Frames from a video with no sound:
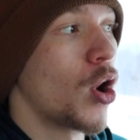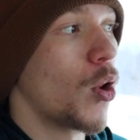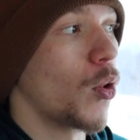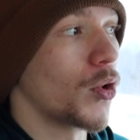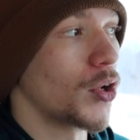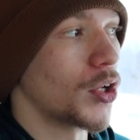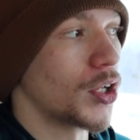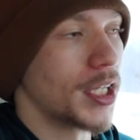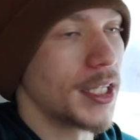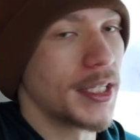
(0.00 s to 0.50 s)

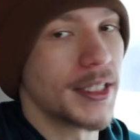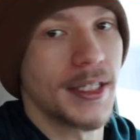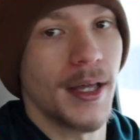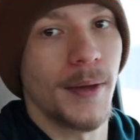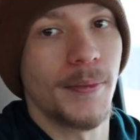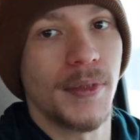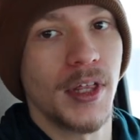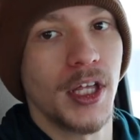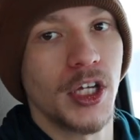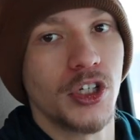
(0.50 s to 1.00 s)
or you need
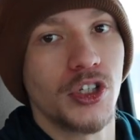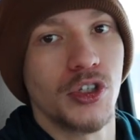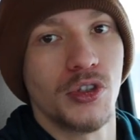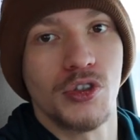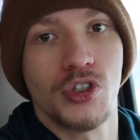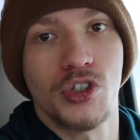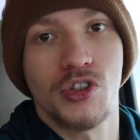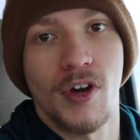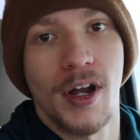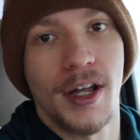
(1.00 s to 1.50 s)
something
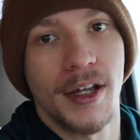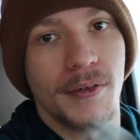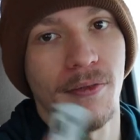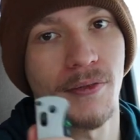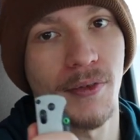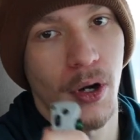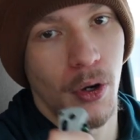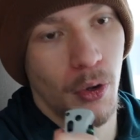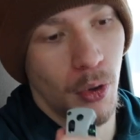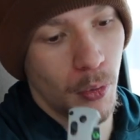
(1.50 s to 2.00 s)
to strike a
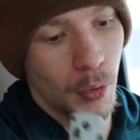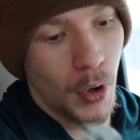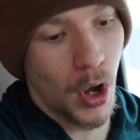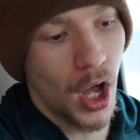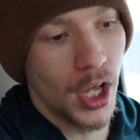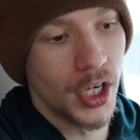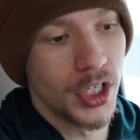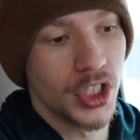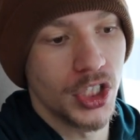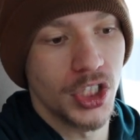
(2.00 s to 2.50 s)
ferro
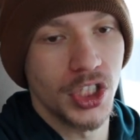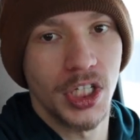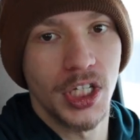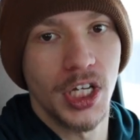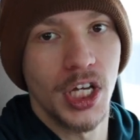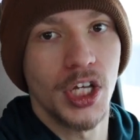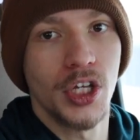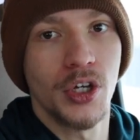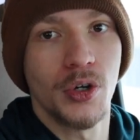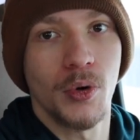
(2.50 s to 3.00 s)
rod to
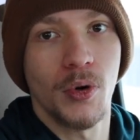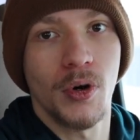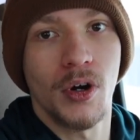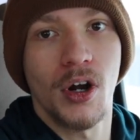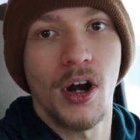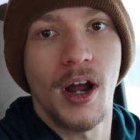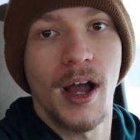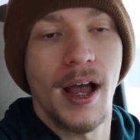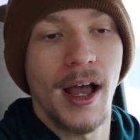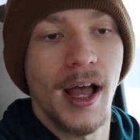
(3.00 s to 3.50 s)
get
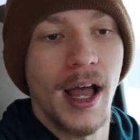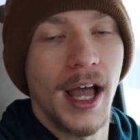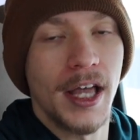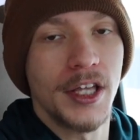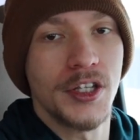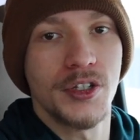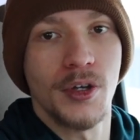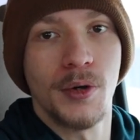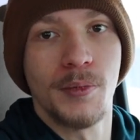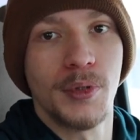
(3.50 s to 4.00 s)
your uh,
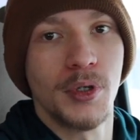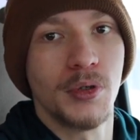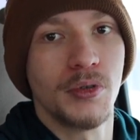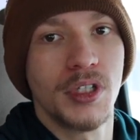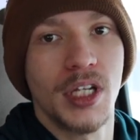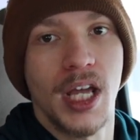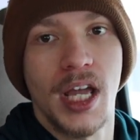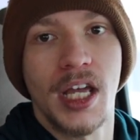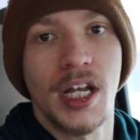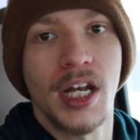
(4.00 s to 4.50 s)

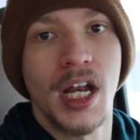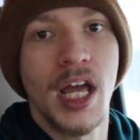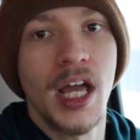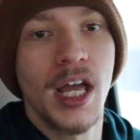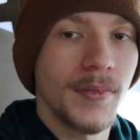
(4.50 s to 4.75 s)
isobutane